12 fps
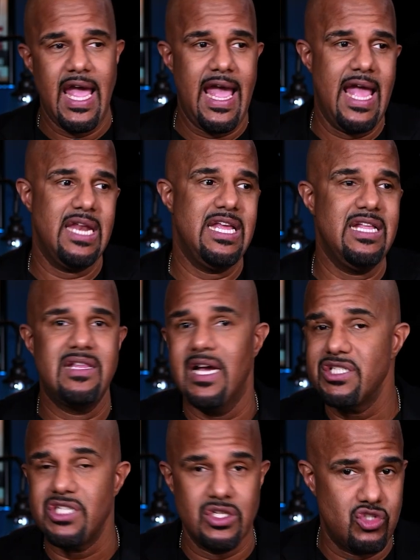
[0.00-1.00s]
And he
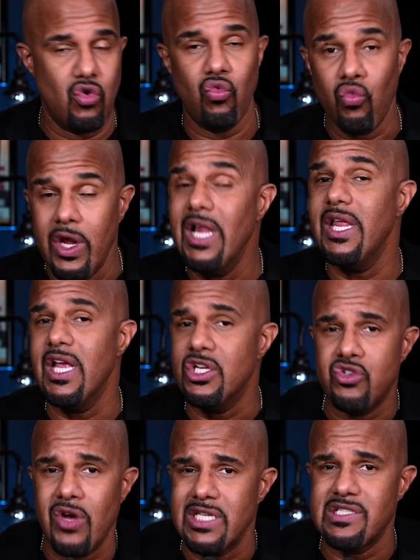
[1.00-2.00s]
doesn't really
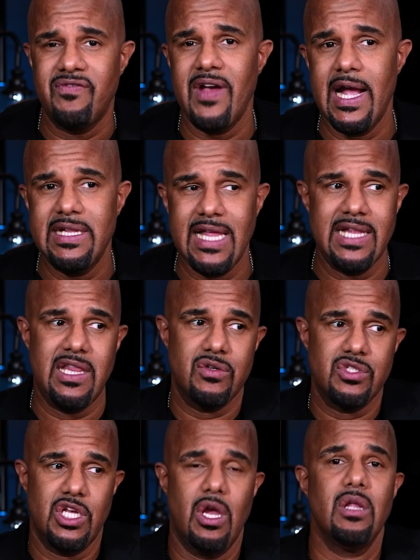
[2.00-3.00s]
address the fact that
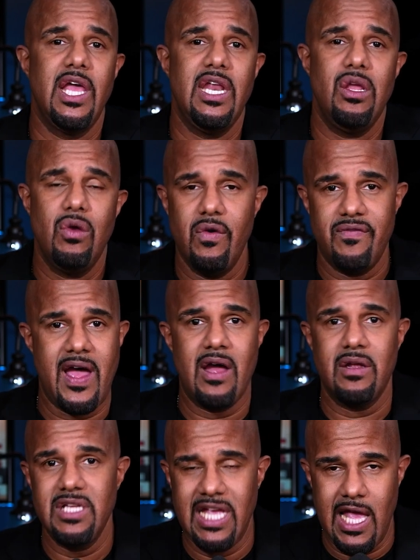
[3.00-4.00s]
there's a young lady who
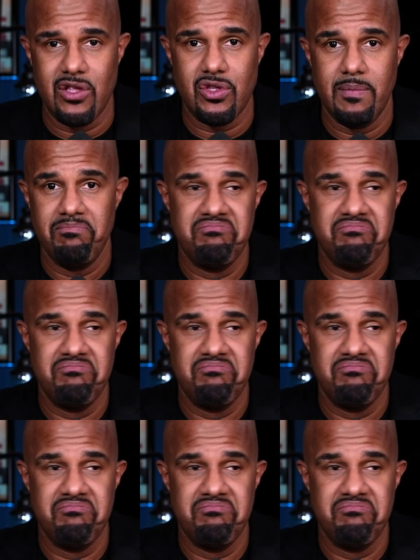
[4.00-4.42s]
filed a case.